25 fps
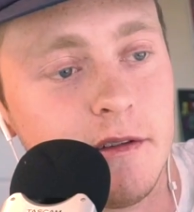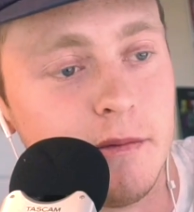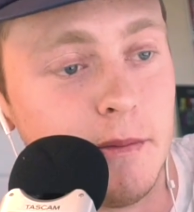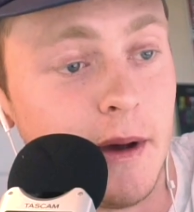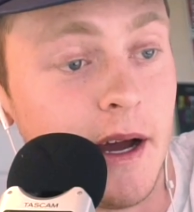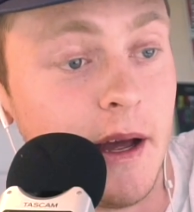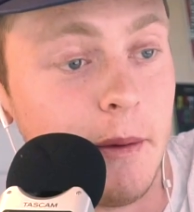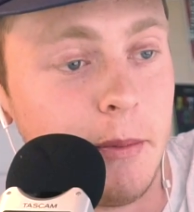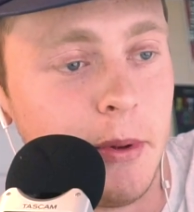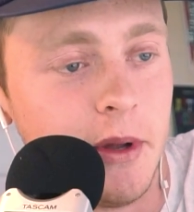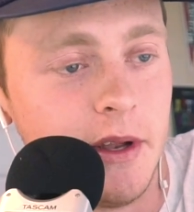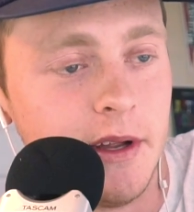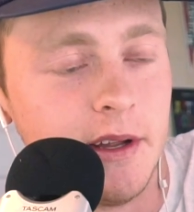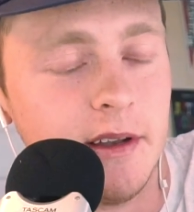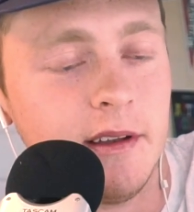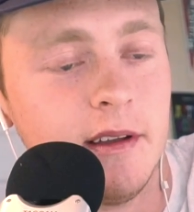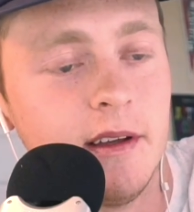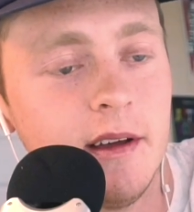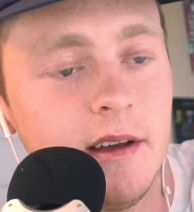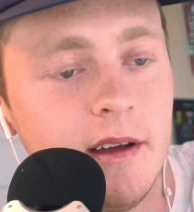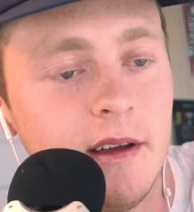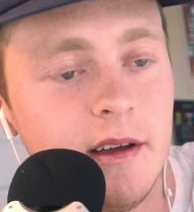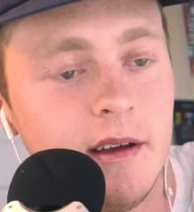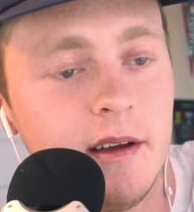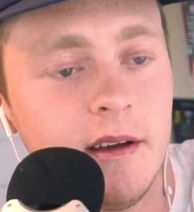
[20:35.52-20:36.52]
is my opinion,
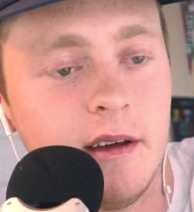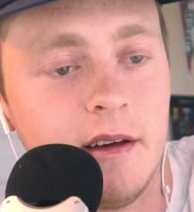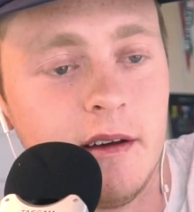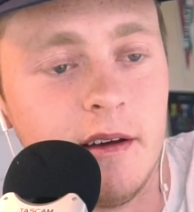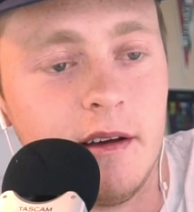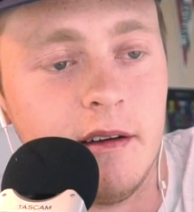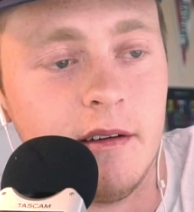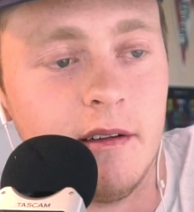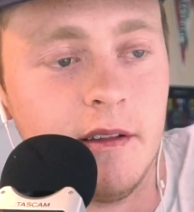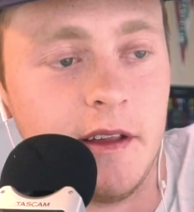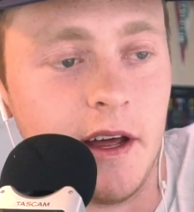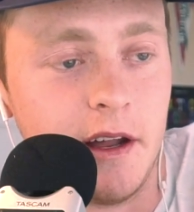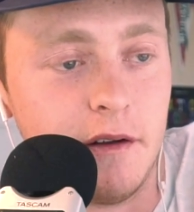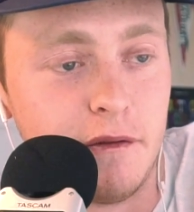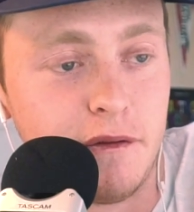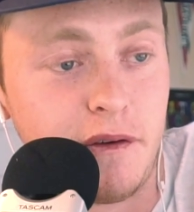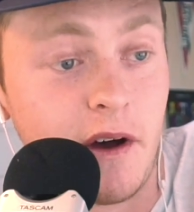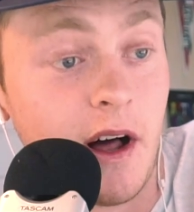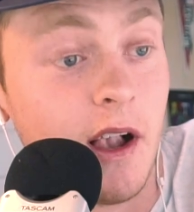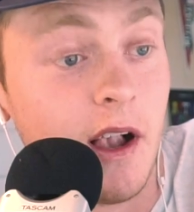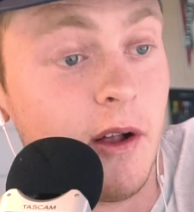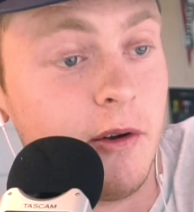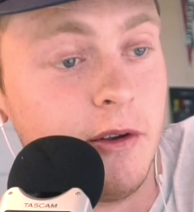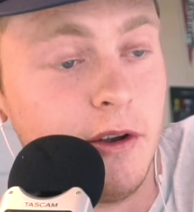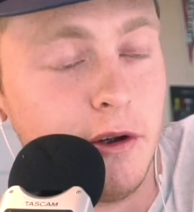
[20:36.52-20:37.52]
than
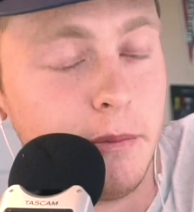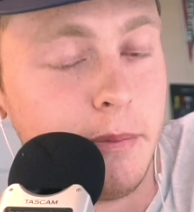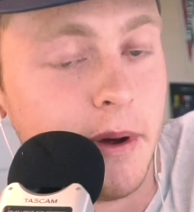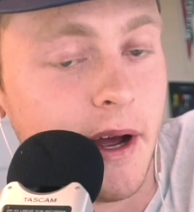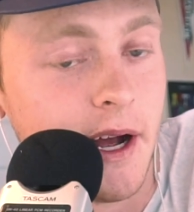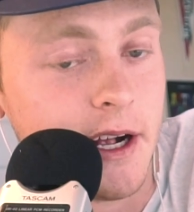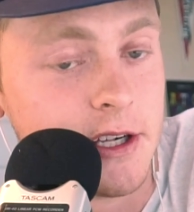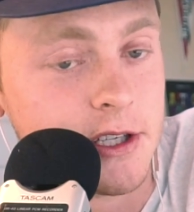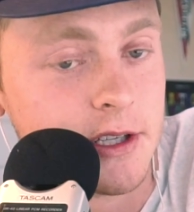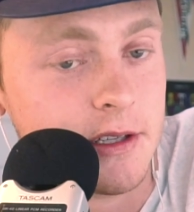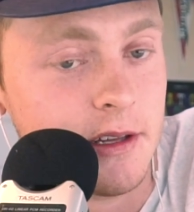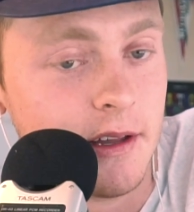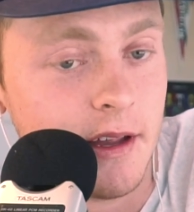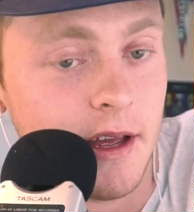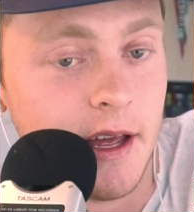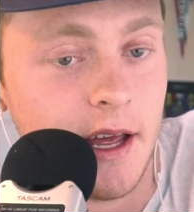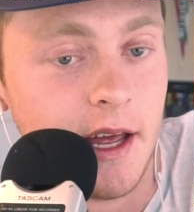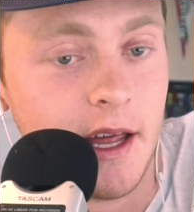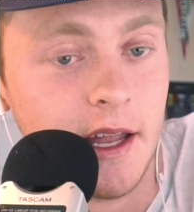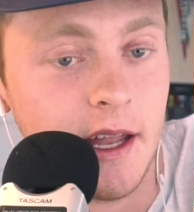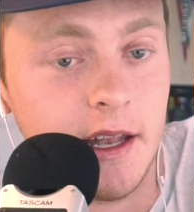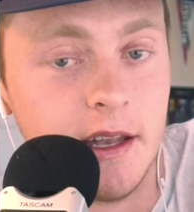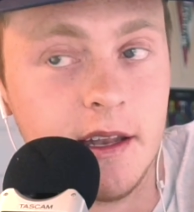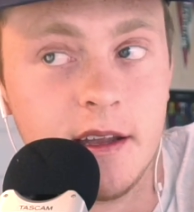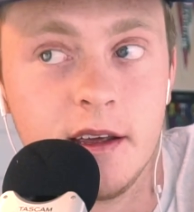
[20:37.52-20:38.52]
following your passion.
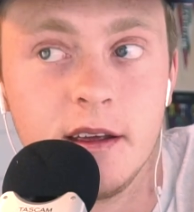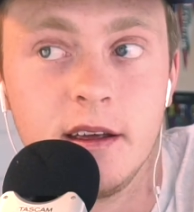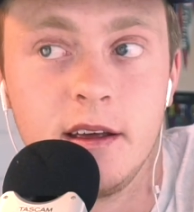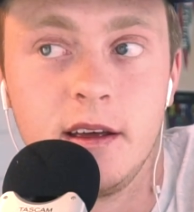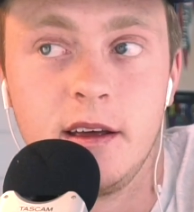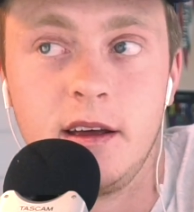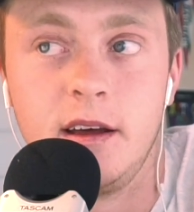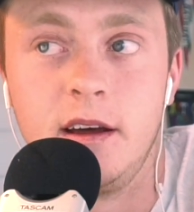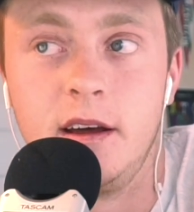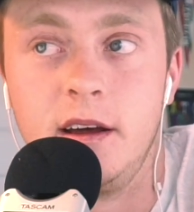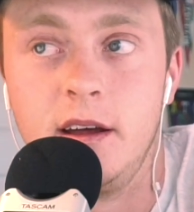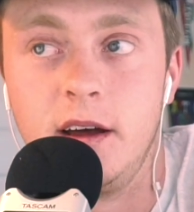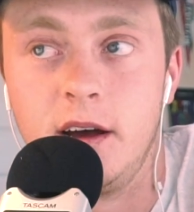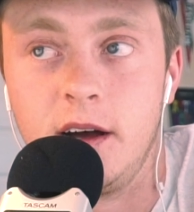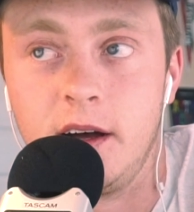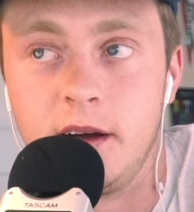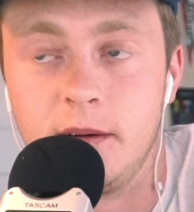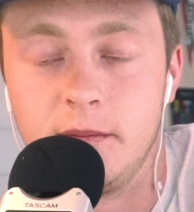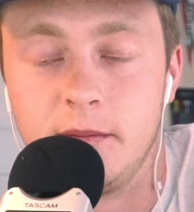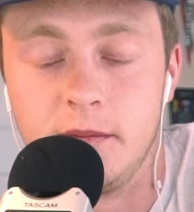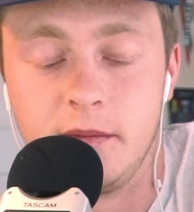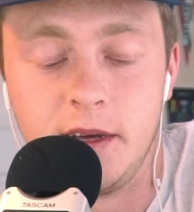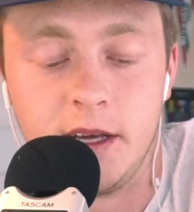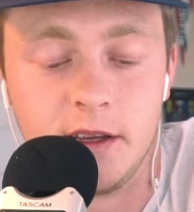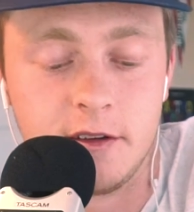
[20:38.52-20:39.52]
And
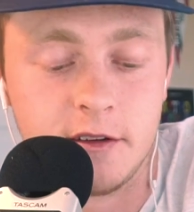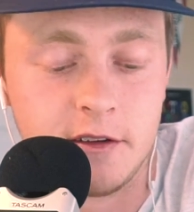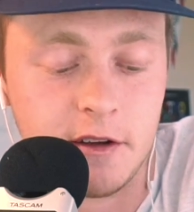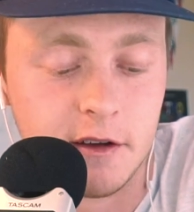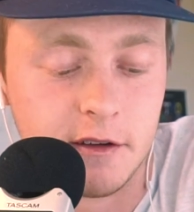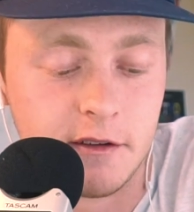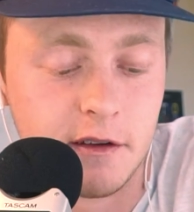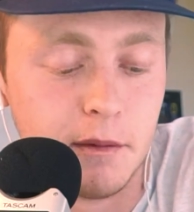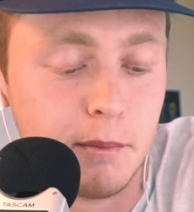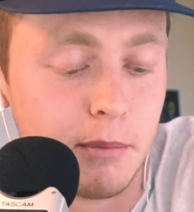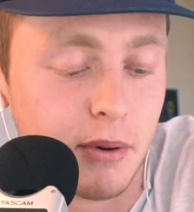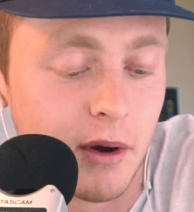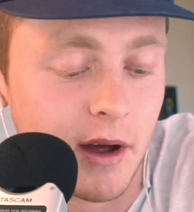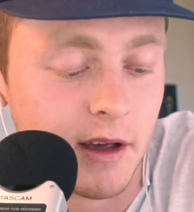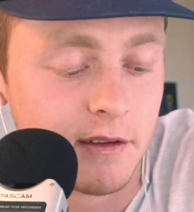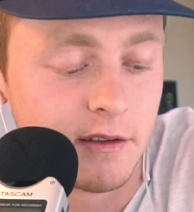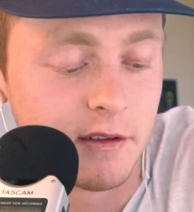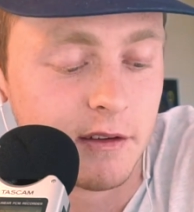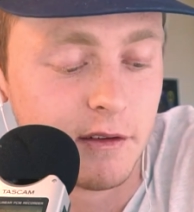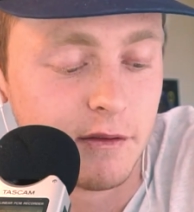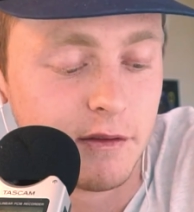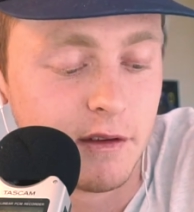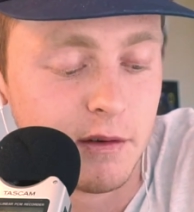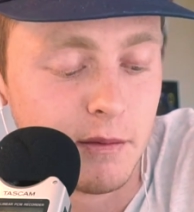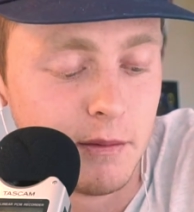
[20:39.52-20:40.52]
it's just
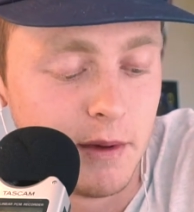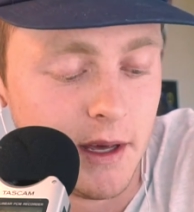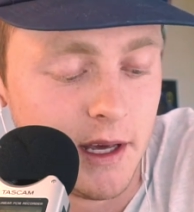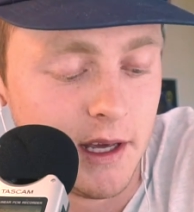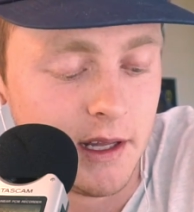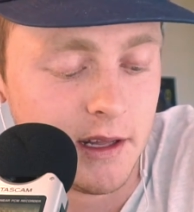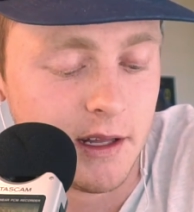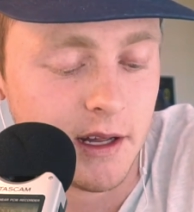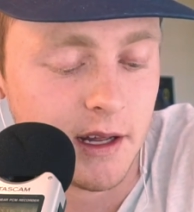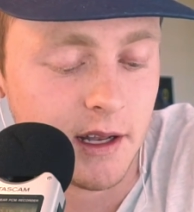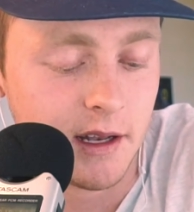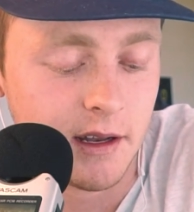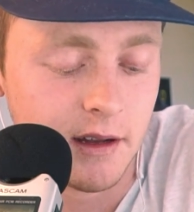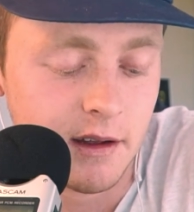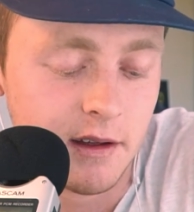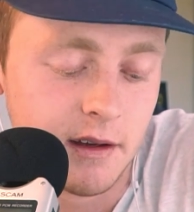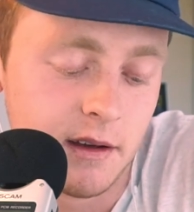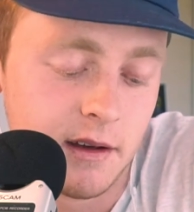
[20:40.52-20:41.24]
impressive to me that,